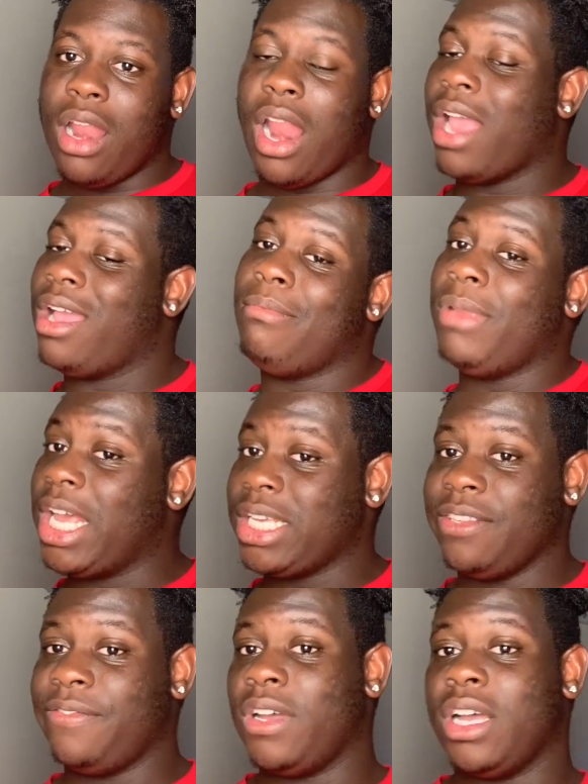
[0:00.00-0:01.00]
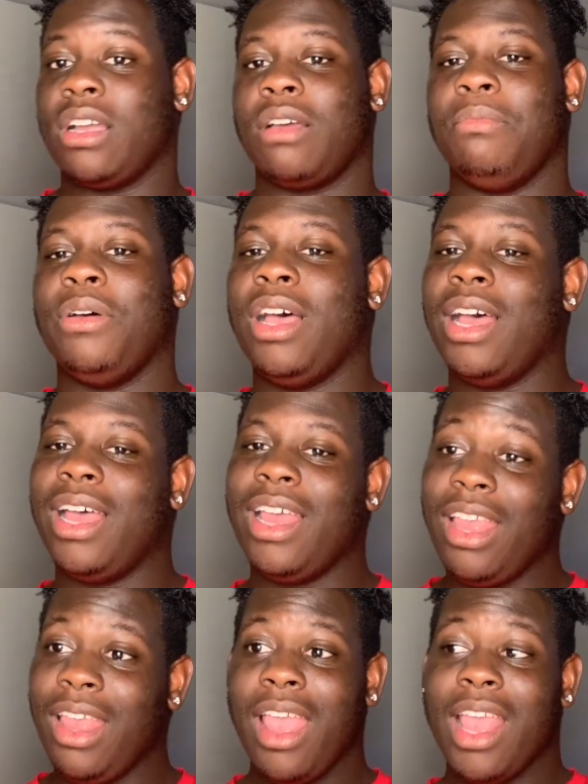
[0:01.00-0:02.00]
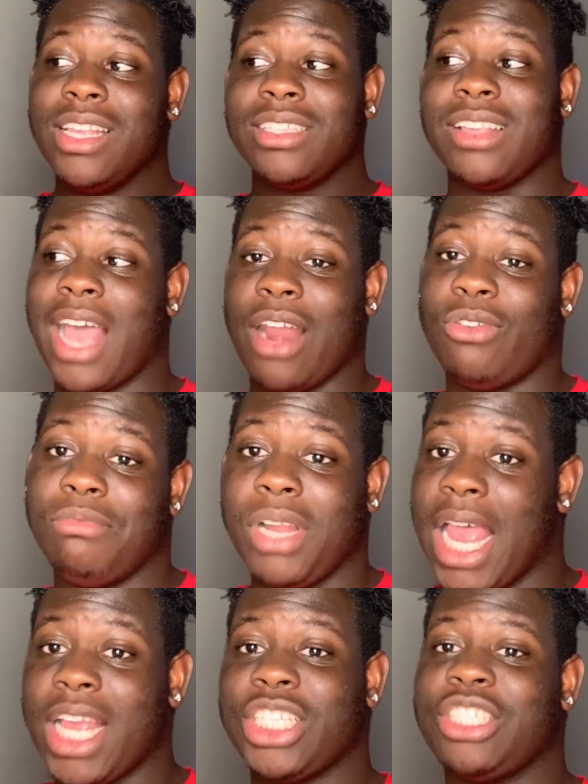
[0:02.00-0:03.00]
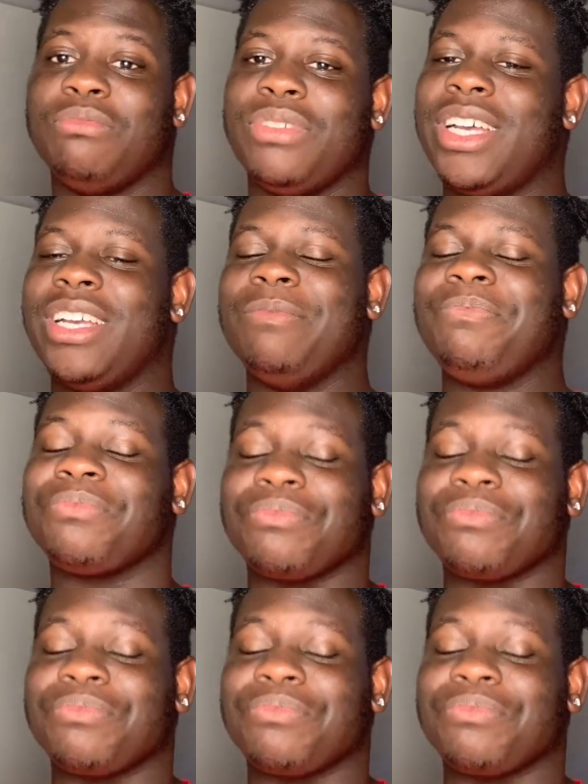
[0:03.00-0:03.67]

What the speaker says: Like, I'm black as fuck. But, so I don't blush. But,